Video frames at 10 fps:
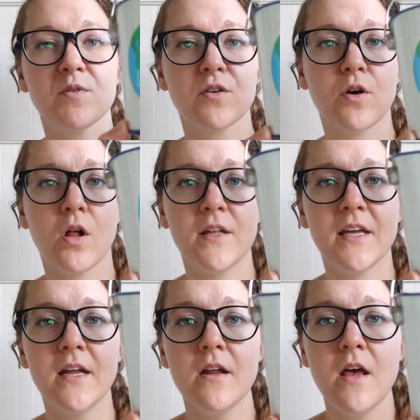is what they're
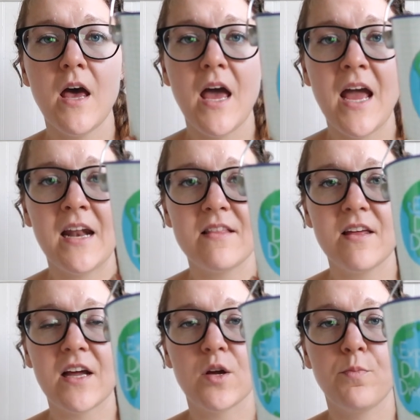calling it. And I
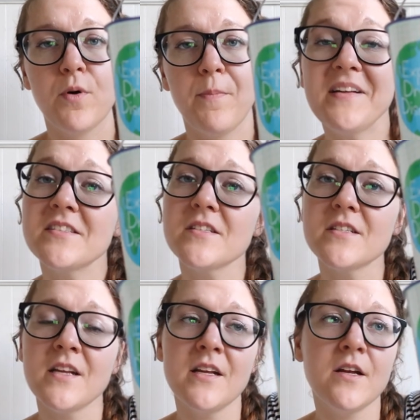thought I could put
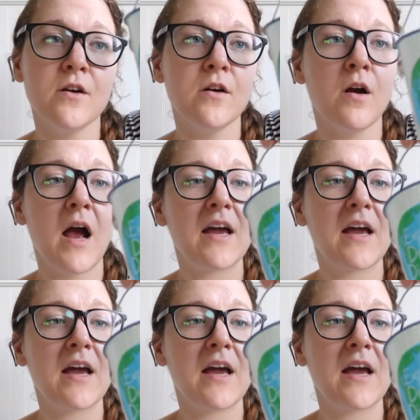pencils in here.